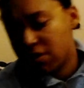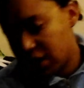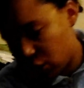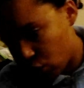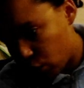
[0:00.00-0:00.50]
And
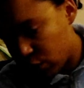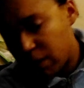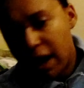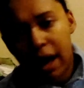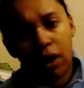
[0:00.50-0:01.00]
then he talks
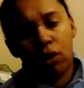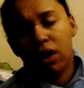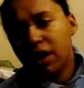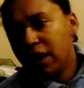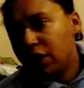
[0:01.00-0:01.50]
about how,
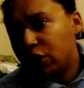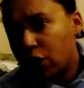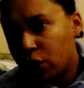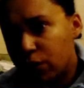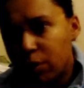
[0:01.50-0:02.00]
you
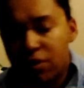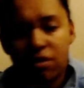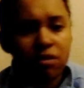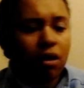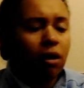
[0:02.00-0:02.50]
know, he
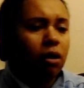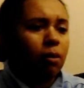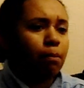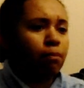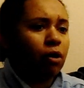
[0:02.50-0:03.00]
was
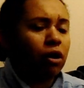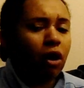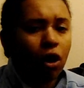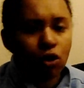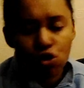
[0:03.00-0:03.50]
a
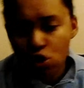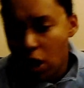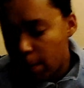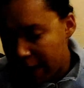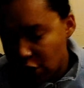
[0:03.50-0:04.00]
large
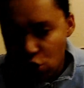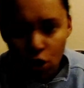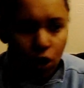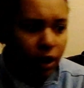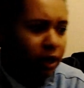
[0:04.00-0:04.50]

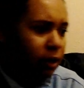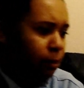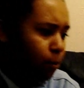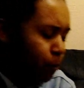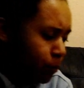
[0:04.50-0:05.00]
manager
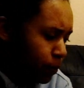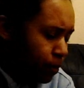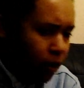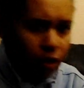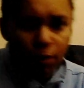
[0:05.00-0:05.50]
in,
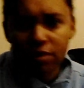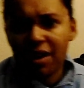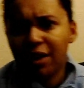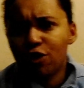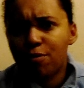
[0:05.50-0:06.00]
I think it was
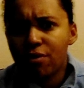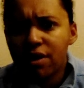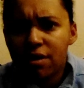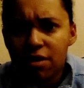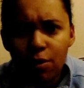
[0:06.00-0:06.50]

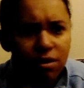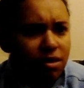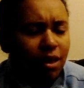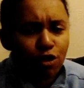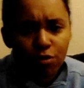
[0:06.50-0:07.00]
Sainsbury's. He was a
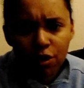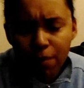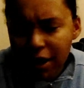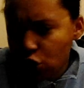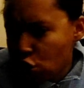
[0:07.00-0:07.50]
Sainsbury's
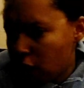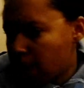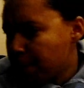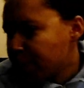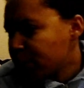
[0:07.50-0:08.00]
manager.